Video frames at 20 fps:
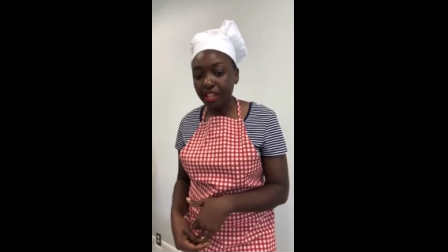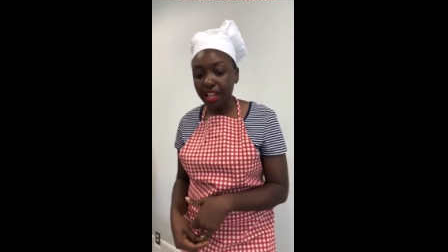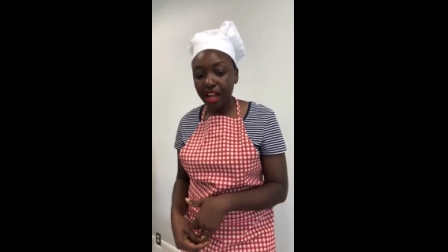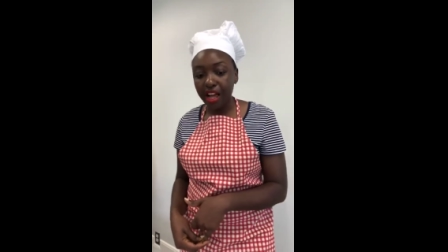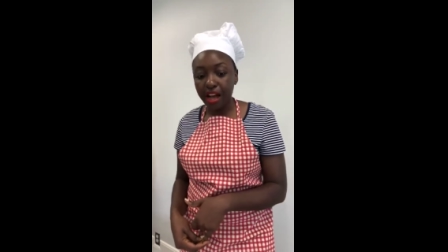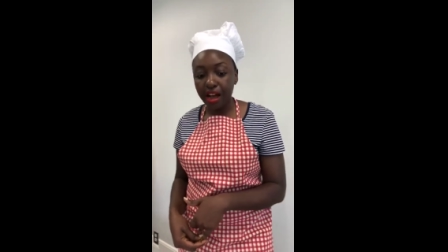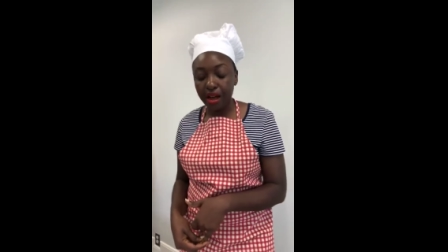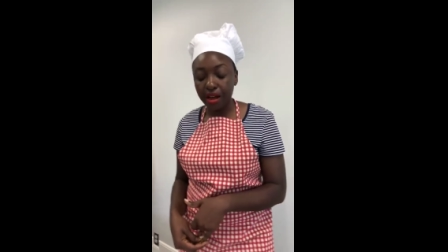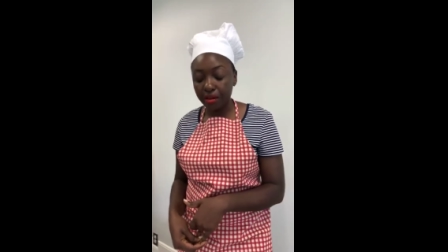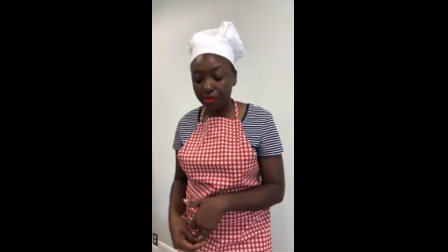
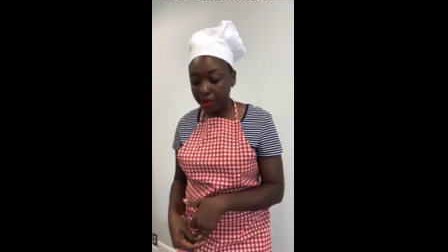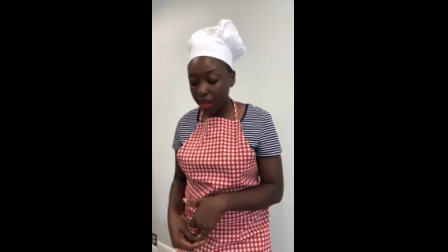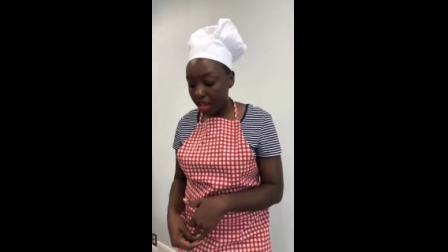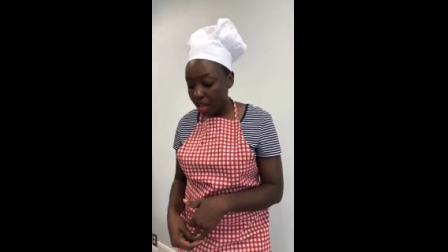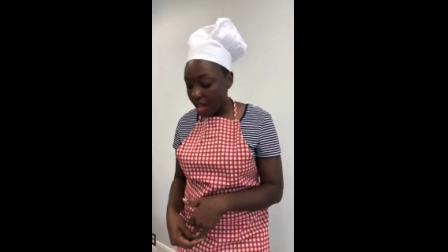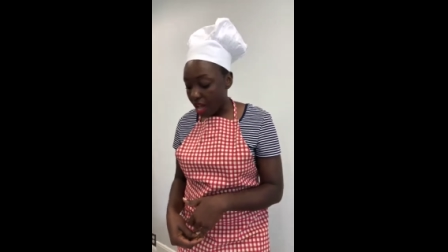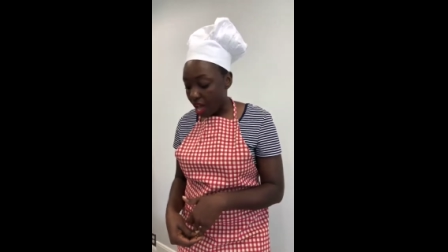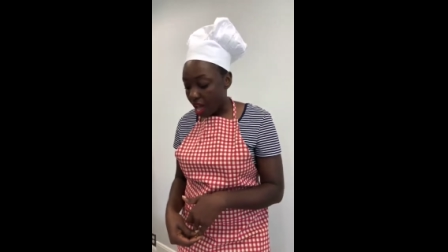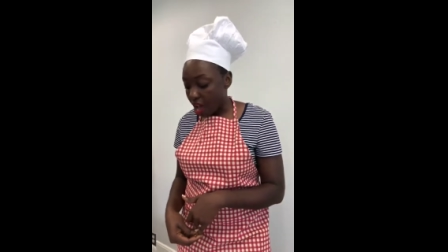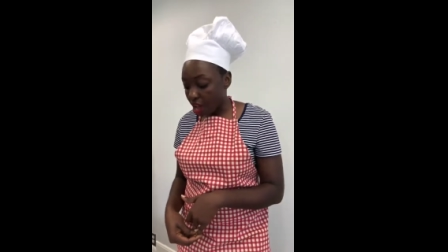
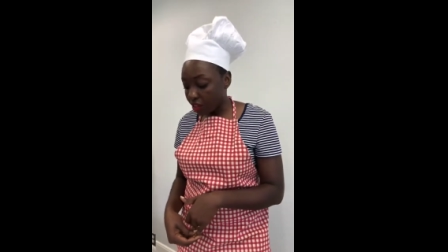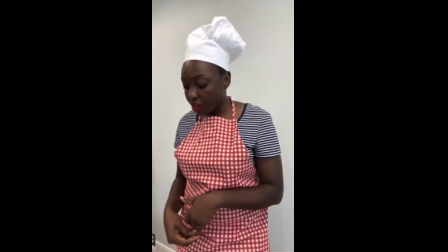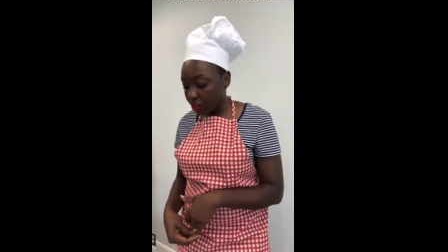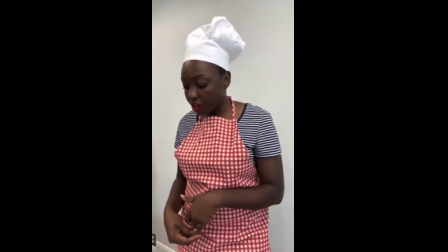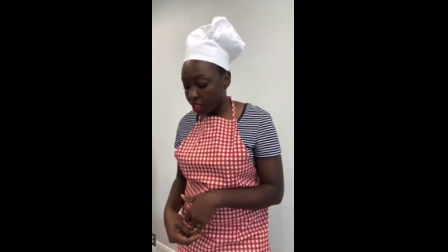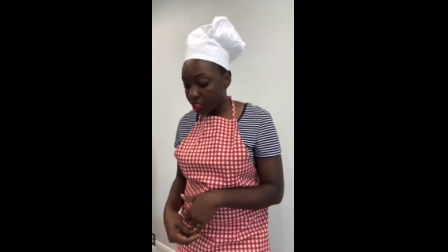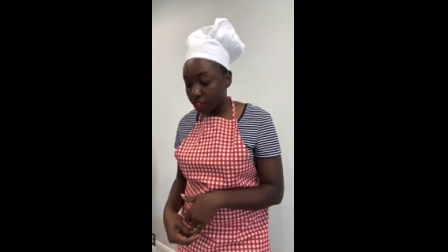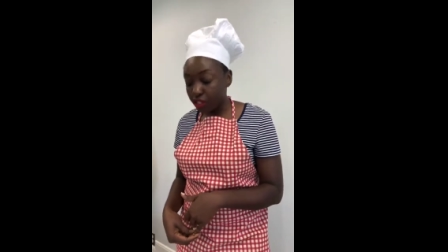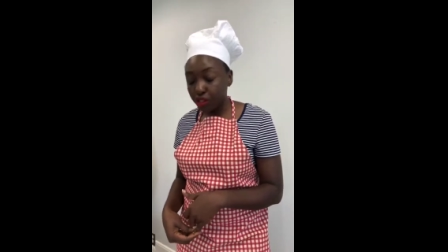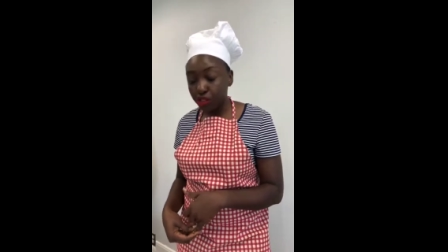Other
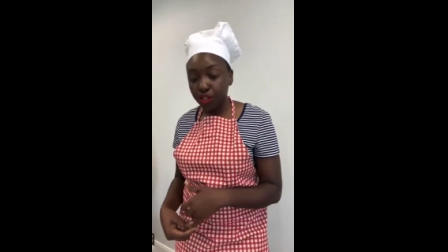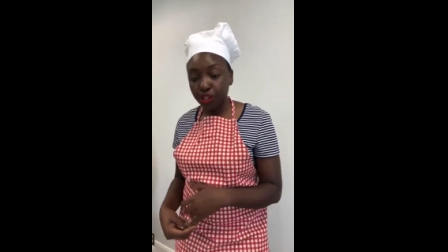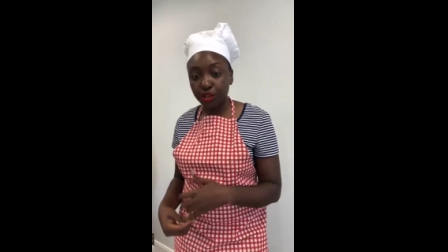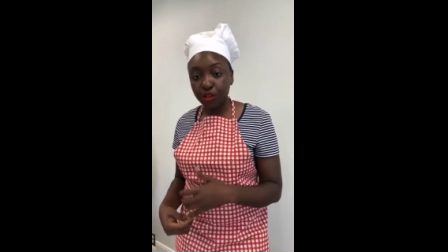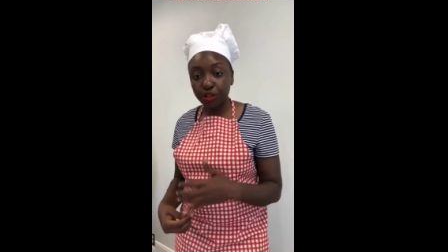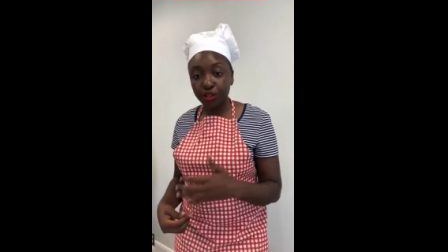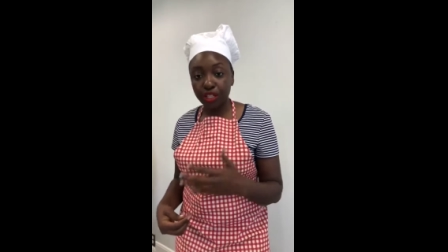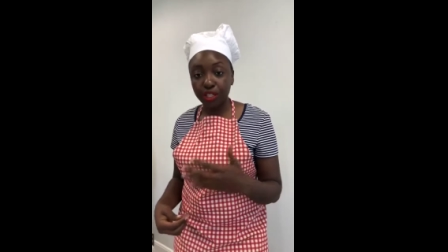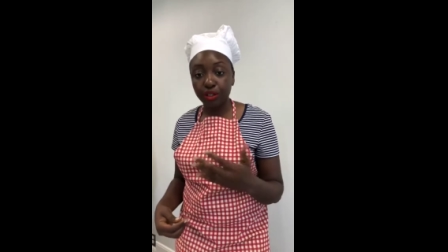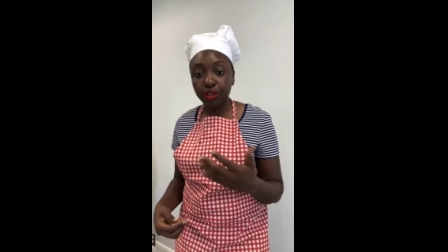things that you can
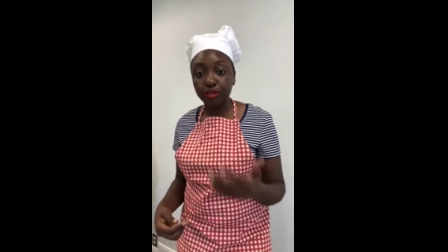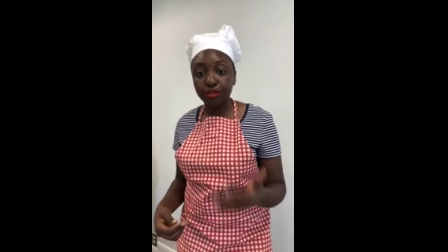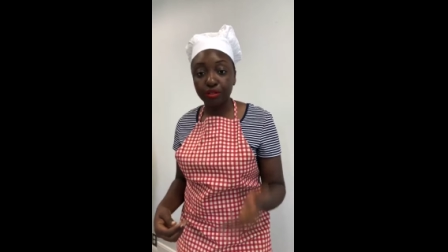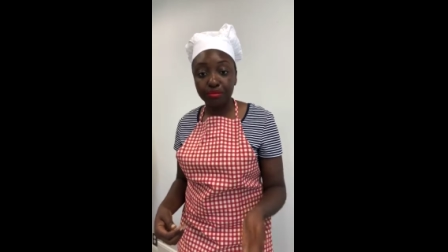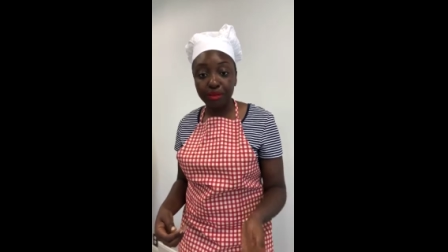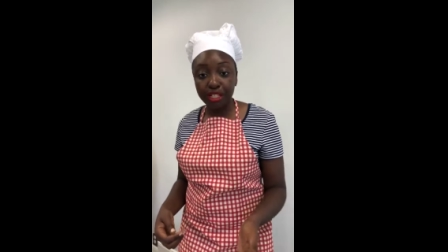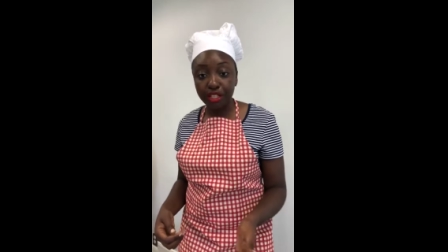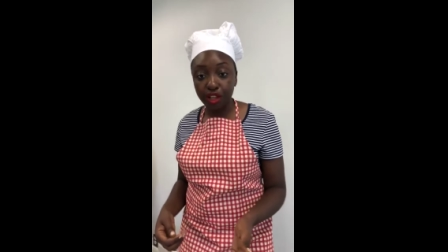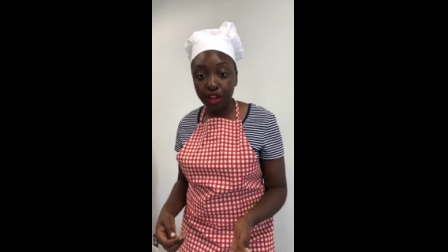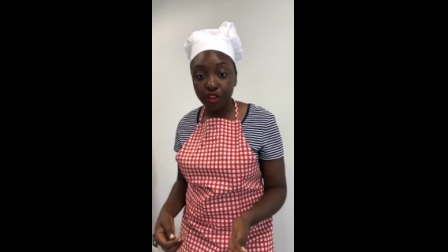cook include
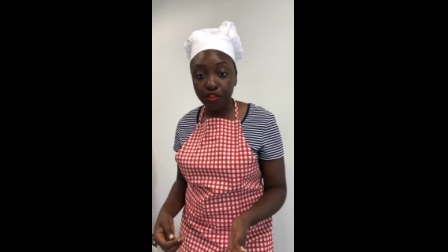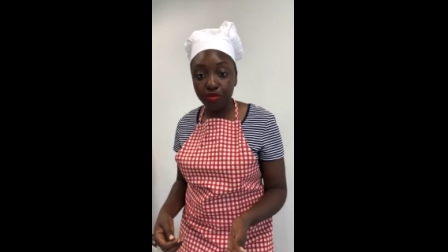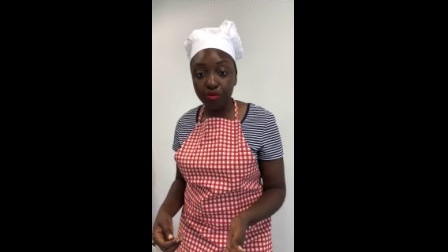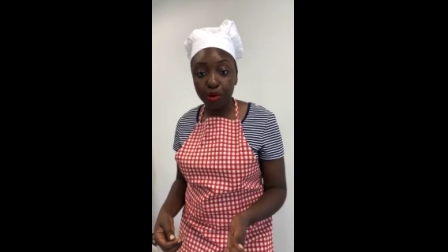meatloaf,